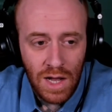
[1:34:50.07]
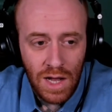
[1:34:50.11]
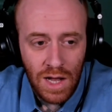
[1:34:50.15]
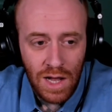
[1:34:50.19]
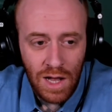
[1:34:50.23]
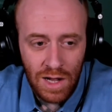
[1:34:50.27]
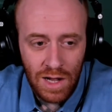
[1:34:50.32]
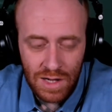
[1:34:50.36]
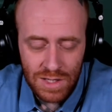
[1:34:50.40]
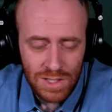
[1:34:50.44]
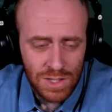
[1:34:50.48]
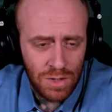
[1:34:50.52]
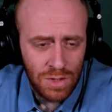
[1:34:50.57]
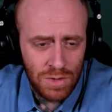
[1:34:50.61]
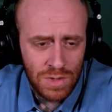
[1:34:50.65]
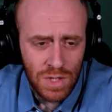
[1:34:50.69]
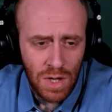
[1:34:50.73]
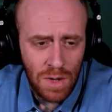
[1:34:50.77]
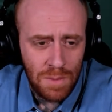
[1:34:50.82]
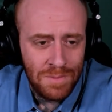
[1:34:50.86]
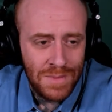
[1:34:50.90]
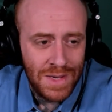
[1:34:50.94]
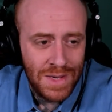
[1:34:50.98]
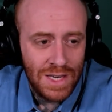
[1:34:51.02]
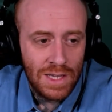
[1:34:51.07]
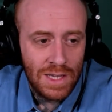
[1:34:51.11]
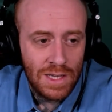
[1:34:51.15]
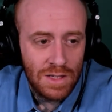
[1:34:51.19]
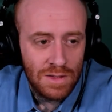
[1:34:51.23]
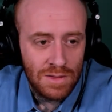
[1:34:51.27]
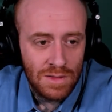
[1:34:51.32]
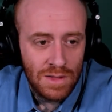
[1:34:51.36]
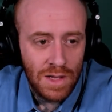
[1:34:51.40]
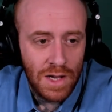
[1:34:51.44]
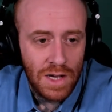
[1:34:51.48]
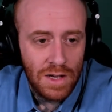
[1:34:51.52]
And I still saw meaning
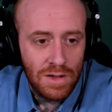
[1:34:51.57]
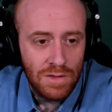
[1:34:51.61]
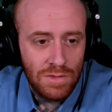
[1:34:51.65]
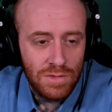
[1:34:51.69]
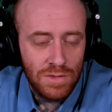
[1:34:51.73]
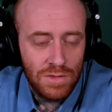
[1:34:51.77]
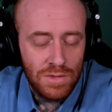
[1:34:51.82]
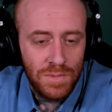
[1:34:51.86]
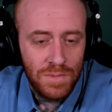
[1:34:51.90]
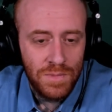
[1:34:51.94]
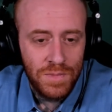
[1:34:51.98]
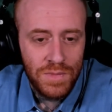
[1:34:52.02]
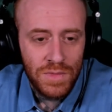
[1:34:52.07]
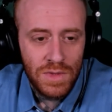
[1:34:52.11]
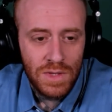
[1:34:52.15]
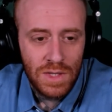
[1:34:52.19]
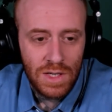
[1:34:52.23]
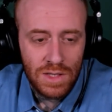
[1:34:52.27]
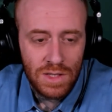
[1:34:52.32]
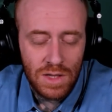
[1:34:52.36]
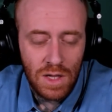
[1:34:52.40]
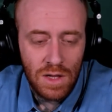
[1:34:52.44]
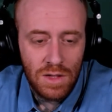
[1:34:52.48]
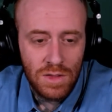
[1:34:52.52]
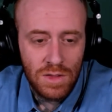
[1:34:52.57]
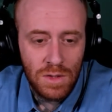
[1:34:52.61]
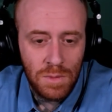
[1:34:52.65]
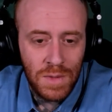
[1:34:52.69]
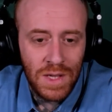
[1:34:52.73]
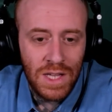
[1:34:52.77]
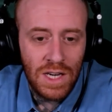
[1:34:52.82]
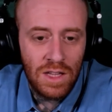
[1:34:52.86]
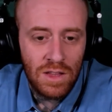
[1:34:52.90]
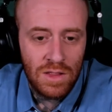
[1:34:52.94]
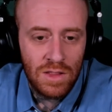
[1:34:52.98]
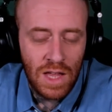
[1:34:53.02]
in life. Like the
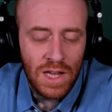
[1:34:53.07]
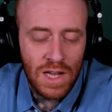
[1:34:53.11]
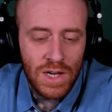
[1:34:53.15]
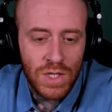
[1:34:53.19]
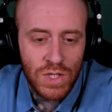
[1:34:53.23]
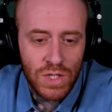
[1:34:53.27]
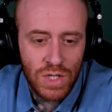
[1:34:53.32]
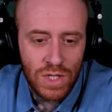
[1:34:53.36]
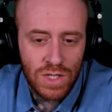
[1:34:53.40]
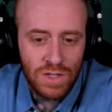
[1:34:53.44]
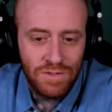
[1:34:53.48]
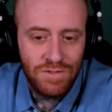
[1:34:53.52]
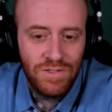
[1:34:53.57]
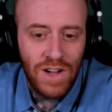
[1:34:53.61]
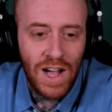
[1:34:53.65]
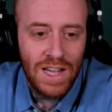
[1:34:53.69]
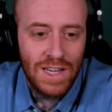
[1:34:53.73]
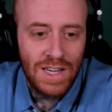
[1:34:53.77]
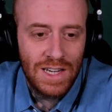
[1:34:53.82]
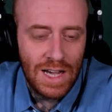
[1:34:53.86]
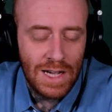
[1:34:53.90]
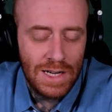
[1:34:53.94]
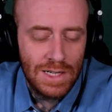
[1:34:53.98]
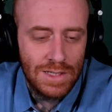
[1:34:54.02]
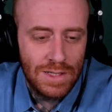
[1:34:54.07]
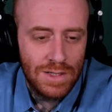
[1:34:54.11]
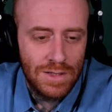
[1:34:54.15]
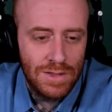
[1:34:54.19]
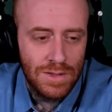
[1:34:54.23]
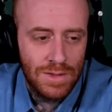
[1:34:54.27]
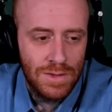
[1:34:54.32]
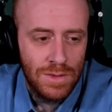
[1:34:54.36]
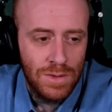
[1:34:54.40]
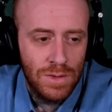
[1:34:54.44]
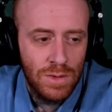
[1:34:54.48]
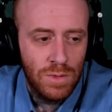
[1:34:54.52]
meaning then is just finite.
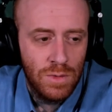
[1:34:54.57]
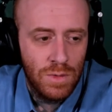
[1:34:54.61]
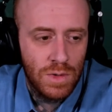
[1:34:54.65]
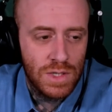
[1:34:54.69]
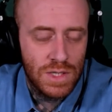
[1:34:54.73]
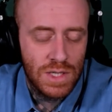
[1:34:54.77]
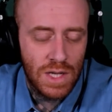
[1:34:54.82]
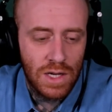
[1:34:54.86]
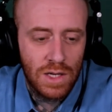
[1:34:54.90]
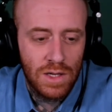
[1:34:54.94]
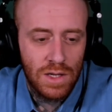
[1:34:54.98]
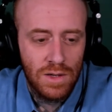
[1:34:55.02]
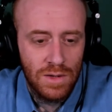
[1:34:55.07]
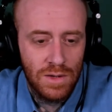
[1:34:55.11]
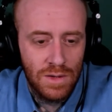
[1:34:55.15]
Whereas like